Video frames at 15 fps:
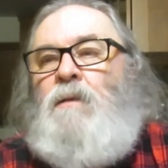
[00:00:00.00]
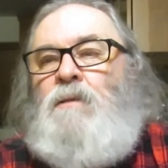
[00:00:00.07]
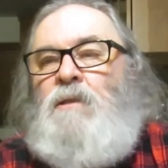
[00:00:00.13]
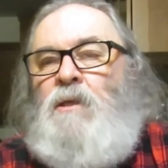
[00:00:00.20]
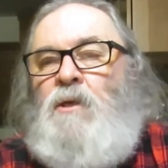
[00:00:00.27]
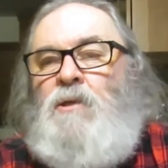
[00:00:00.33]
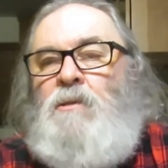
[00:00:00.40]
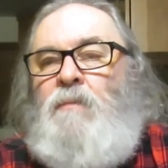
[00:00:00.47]

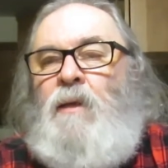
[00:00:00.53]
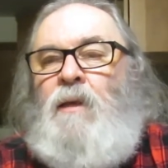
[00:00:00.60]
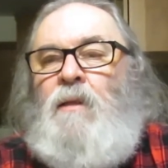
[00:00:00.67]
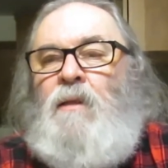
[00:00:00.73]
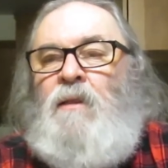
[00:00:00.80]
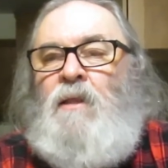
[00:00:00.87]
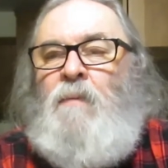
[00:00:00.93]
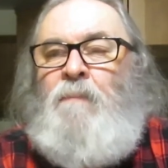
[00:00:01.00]
excuse me,
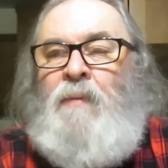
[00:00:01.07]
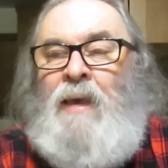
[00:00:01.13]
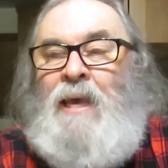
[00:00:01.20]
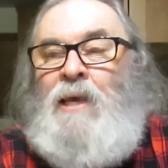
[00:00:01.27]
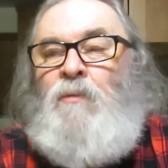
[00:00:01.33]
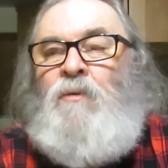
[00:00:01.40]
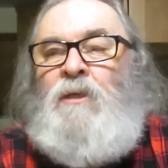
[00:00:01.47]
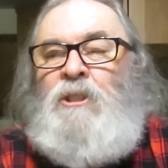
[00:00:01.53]
the
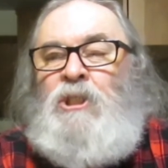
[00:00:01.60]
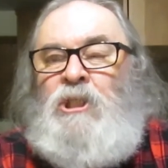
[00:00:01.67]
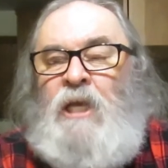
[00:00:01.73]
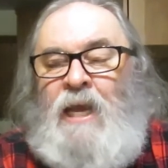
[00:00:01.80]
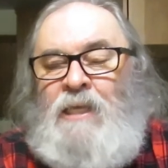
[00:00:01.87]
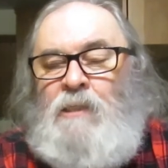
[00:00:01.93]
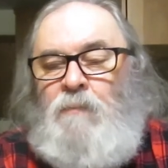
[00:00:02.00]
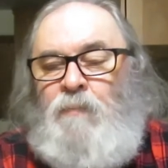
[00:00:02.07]
Penguin
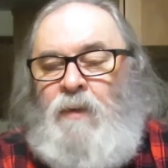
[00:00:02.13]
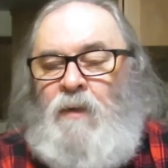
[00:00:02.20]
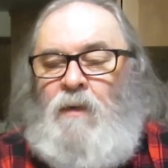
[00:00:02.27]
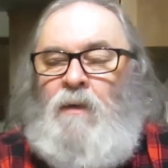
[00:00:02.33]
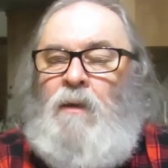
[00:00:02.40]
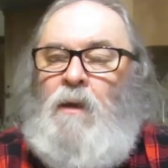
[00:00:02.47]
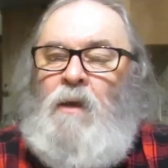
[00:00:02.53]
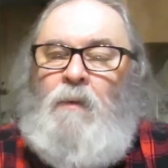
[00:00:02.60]

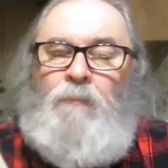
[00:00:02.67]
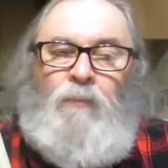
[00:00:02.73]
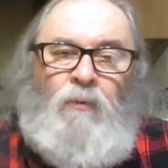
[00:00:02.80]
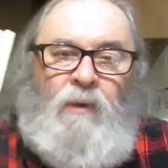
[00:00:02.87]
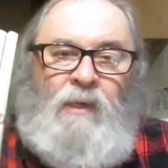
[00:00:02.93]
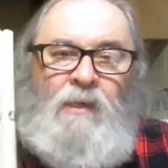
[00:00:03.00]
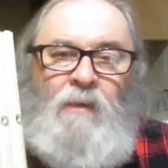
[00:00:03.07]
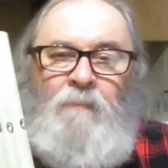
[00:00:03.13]
Shakespeare,
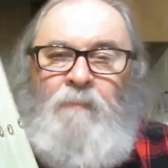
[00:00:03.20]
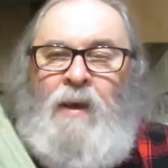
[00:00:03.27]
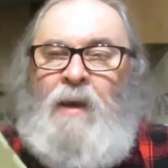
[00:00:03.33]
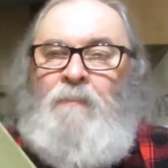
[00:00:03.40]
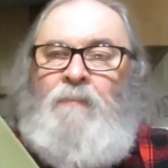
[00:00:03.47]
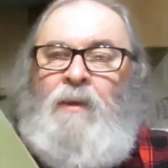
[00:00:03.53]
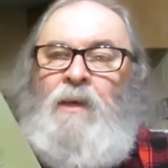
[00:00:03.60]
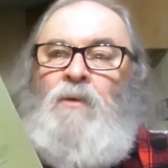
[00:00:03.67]
printed
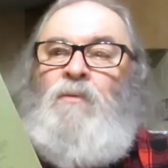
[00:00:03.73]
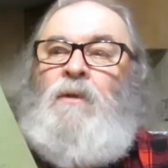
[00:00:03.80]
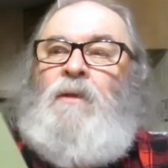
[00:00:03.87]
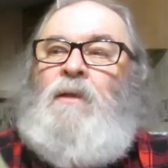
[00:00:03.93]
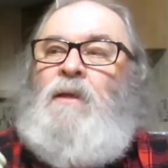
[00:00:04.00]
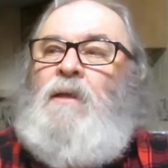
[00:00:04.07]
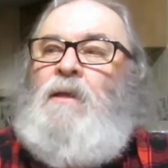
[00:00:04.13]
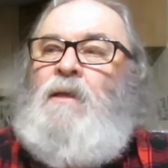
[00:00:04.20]
by Penguin.